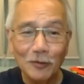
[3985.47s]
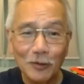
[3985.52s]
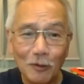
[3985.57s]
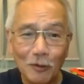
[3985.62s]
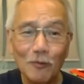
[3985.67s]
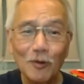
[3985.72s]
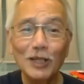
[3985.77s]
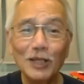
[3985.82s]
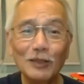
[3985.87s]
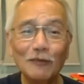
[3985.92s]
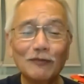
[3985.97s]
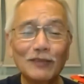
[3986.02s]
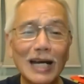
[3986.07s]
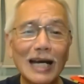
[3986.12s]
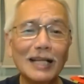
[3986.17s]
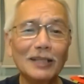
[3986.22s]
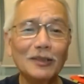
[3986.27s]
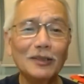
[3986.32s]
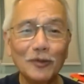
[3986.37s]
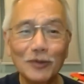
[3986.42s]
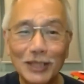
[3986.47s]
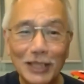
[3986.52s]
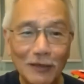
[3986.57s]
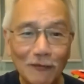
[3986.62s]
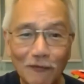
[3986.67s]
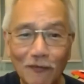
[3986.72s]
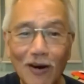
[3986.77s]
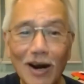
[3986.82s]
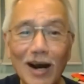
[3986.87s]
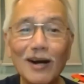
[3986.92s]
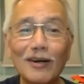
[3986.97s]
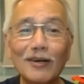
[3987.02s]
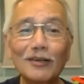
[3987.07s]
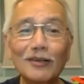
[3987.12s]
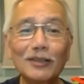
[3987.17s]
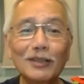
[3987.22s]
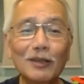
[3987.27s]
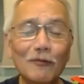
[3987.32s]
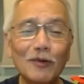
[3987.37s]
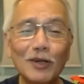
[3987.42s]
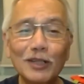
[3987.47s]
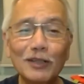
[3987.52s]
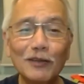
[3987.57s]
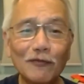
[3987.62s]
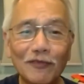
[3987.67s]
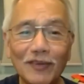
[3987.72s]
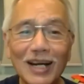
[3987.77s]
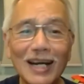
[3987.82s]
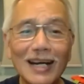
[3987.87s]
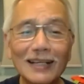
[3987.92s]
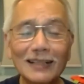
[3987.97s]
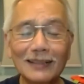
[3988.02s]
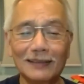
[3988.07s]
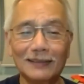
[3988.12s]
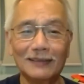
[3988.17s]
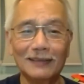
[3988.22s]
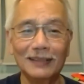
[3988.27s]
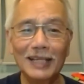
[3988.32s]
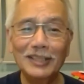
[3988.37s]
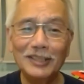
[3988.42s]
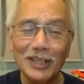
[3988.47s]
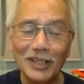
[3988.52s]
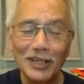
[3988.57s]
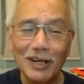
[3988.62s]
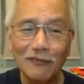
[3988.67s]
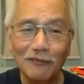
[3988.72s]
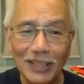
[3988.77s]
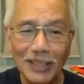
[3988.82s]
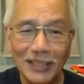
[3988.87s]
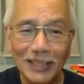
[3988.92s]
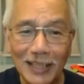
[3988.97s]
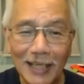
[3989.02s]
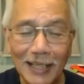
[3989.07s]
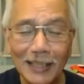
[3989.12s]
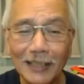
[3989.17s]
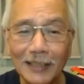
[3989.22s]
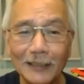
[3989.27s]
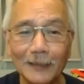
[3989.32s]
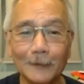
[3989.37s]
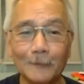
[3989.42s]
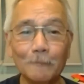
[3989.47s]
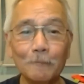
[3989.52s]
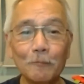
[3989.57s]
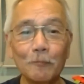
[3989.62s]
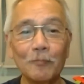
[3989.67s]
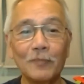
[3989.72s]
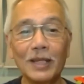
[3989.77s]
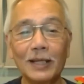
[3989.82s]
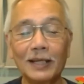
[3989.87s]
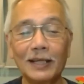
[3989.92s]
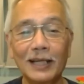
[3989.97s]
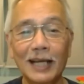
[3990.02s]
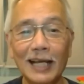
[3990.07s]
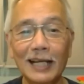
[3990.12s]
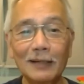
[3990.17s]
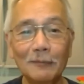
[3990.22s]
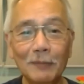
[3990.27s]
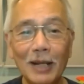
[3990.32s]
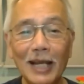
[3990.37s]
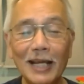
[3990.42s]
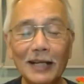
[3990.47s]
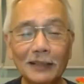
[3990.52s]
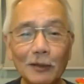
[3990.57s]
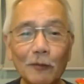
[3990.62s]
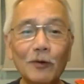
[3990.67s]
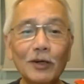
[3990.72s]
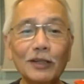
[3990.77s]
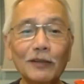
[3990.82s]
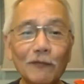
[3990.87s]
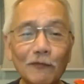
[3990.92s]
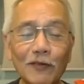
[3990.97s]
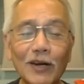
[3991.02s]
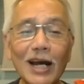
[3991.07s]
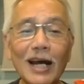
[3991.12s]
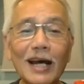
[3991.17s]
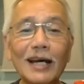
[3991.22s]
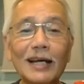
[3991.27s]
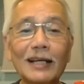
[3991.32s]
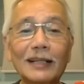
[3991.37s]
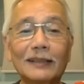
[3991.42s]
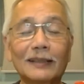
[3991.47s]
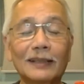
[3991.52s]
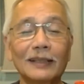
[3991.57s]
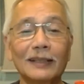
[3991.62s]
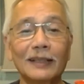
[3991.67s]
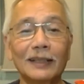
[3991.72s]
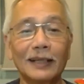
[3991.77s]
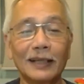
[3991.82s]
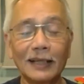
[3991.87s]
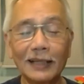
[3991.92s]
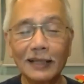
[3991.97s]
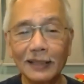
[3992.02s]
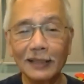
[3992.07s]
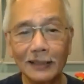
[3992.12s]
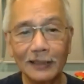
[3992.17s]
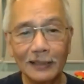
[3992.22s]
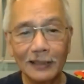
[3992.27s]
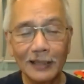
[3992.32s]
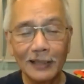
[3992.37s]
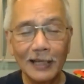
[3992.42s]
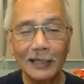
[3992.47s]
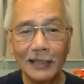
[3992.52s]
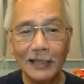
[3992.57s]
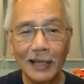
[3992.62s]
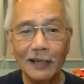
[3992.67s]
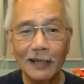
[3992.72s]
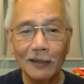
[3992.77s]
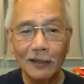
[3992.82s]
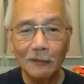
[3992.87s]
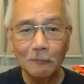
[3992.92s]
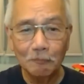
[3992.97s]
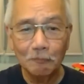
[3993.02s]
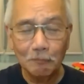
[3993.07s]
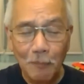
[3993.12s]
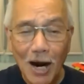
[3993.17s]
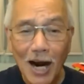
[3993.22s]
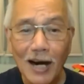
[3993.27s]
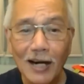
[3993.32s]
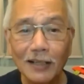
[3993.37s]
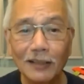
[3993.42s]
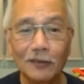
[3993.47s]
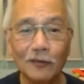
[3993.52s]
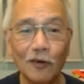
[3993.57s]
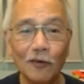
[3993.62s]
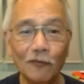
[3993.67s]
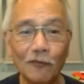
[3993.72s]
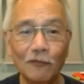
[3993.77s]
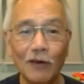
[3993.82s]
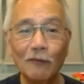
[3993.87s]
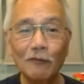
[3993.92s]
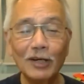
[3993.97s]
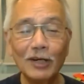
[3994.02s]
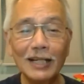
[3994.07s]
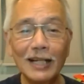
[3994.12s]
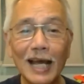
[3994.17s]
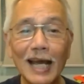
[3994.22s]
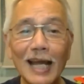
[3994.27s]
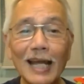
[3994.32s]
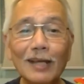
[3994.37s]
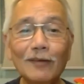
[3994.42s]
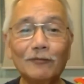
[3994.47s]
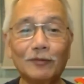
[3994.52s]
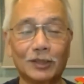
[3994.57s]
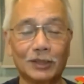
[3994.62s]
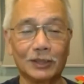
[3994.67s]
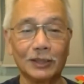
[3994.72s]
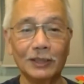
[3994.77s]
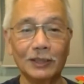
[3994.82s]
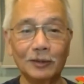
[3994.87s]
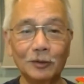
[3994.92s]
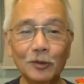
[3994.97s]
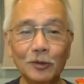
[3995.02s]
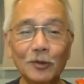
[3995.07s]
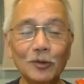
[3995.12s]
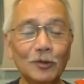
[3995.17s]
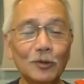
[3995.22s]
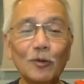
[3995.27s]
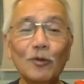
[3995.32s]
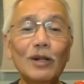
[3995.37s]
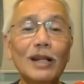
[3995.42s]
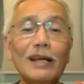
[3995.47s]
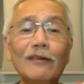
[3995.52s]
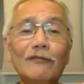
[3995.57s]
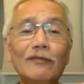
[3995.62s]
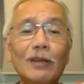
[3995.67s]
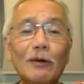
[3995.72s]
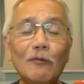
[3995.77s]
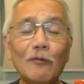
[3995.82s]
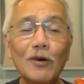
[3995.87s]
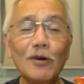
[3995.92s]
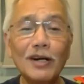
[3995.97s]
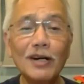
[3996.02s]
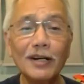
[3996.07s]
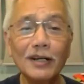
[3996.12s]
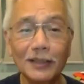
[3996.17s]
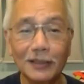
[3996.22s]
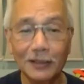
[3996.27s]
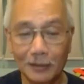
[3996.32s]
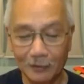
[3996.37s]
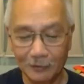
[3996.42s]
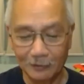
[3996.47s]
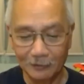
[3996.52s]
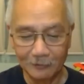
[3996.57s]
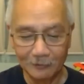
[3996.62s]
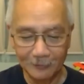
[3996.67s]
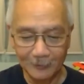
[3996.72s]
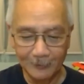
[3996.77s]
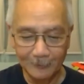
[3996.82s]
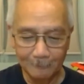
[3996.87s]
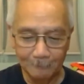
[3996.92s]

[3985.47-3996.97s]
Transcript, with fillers: into the Word of God, to devour the Word of God each and every day and make the Word of God uh, a, a part of our lives, to, to live the Word.